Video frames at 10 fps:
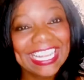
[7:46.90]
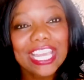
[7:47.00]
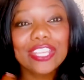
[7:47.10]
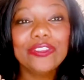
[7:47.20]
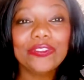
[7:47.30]

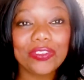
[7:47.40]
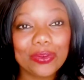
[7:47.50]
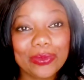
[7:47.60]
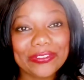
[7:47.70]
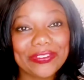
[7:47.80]
You
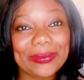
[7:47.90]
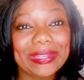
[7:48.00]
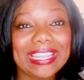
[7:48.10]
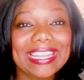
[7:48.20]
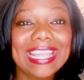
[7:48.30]
feel more
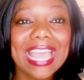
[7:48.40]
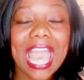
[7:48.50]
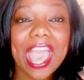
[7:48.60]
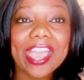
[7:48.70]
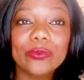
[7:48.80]
feminine.
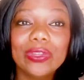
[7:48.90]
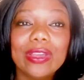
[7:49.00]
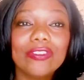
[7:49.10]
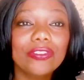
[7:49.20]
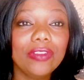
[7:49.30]
And when
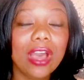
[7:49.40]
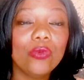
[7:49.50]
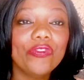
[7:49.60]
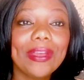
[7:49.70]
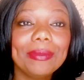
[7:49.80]
you have
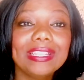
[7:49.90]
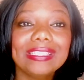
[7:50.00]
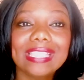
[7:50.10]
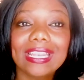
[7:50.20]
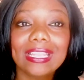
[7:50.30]
a feminine
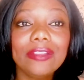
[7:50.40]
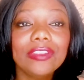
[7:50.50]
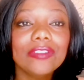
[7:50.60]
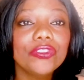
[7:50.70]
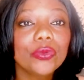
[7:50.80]
scent,
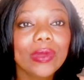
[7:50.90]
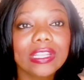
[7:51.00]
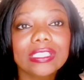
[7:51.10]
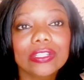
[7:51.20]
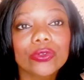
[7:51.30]
even if you're
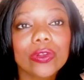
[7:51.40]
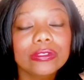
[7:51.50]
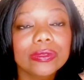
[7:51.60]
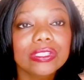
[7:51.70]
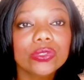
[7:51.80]
running to the
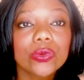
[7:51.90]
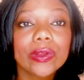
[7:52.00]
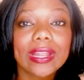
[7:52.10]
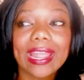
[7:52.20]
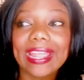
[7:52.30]
grocery
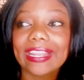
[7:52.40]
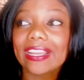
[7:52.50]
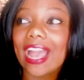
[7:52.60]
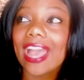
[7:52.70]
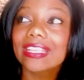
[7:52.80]
store and a
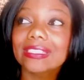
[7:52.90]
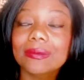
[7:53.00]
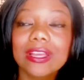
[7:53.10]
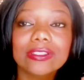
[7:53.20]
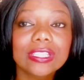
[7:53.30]
guy
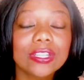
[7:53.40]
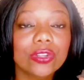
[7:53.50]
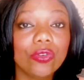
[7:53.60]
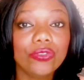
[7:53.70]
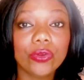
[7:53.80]
smells
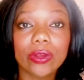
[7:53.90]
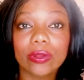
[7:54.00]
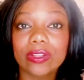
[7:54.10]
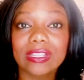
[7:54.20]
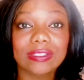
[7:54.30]
it,
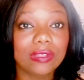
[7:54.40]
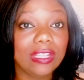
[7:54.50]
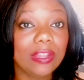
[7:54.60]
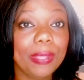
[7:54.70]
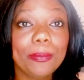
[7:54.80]
your
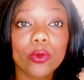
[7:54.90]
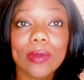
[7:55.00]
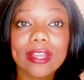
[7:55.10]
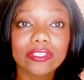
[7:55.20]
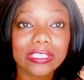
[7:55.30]
people
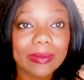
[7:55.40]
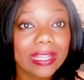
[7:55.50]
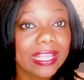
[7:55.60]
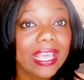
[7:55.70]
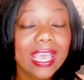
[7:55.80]
around you smell
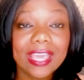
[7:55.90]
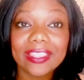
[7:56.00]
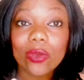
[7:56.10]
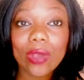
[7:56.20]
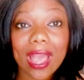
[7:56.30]
it,
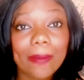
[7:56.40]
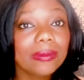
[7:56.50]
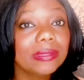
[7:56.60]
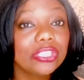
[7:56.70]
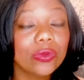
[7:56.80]
they'll
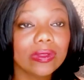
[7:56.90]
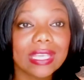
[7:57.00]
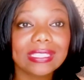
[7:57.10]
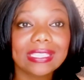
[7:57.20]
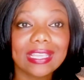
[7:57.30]
compliment you on
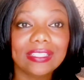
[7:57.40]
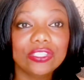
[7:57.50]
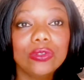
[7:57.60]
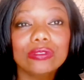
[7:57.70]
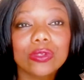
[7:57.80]
that
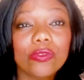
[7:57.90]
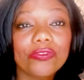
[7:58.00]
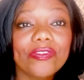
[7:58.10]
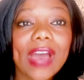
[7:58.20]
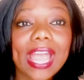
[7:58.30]
scent. You know, so
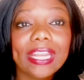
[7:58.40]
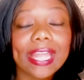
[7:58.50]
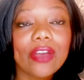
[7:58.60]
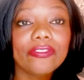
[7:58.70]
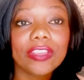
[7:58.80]

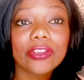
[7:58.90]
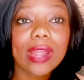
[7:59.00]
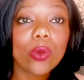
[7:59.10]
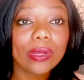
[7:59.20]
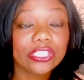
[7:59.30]
figure
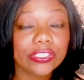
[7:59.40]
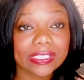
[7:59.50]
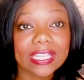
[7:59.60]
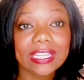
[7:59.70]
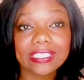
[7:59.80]
out what your scent is.